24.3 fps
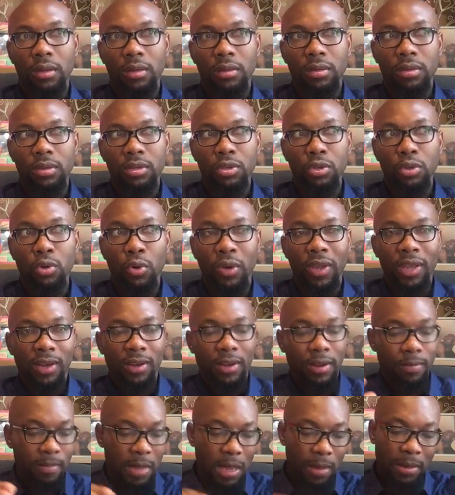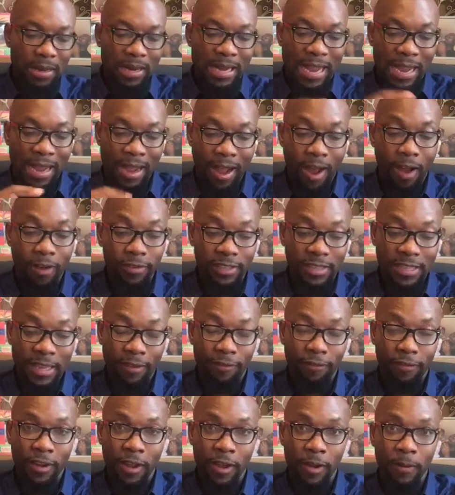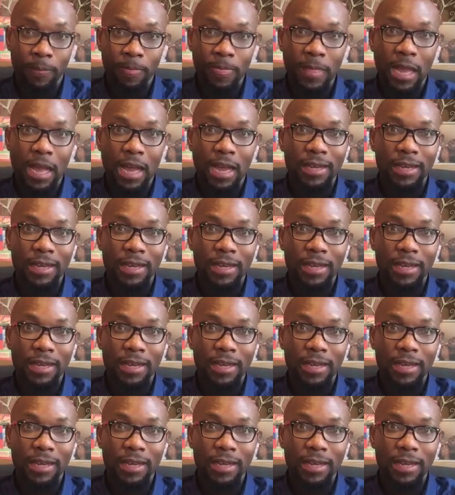you're looking at maybe like 7:30 now.